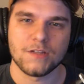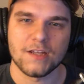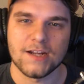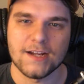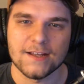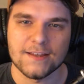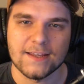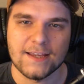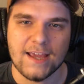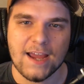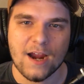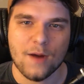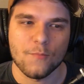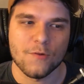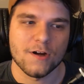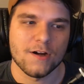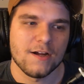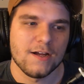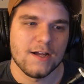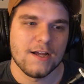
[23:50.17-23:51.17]
getting on the
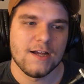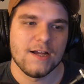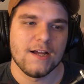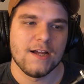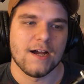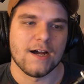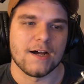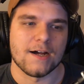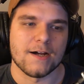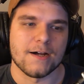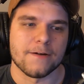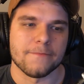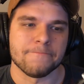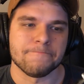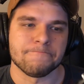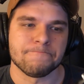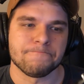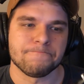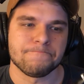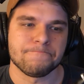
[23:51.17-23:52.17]
camera.
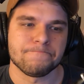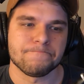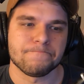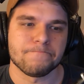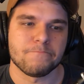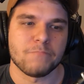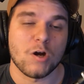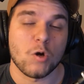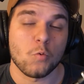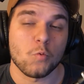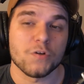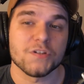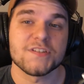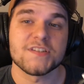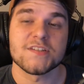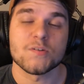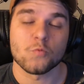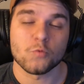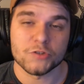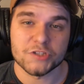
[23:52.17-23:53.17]
But we'll
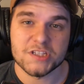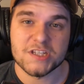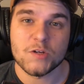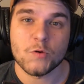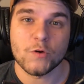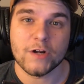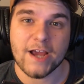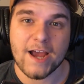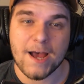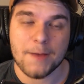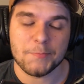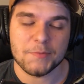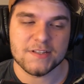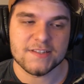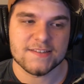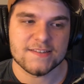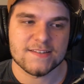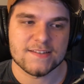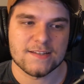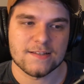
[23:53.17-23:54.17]
see what
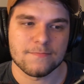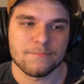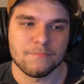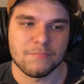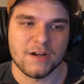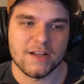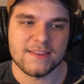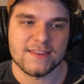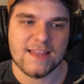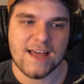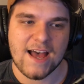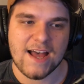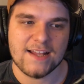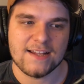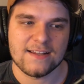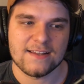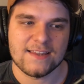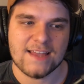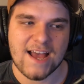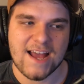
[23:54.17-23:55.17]
happens. But
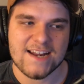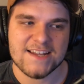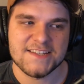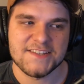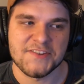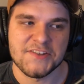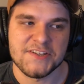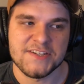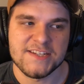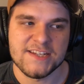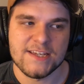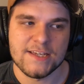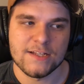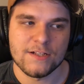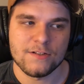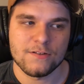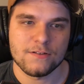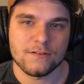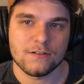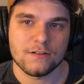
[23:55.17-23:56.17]
that is the
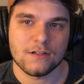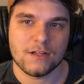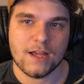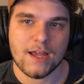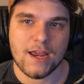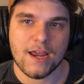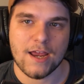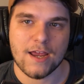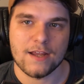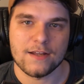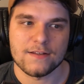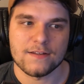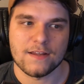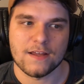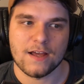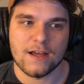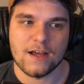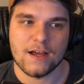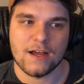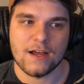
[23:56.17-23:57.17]
deal, and
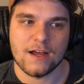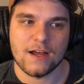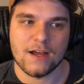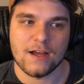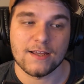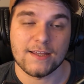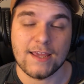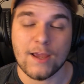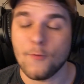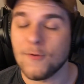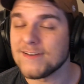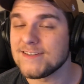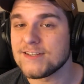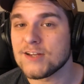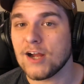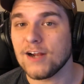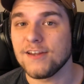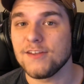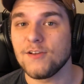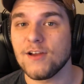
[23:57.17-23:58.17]
can't wait to
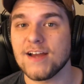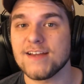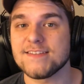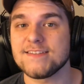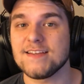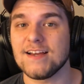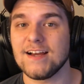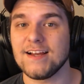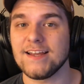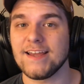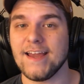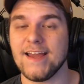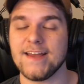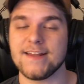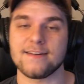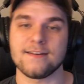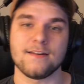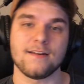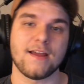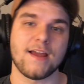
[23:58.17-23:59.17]
talk to you guys
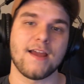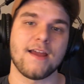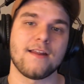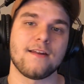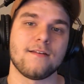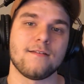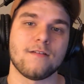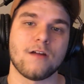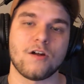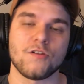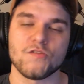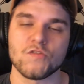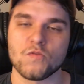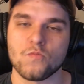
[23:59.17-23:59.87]
again. And I'll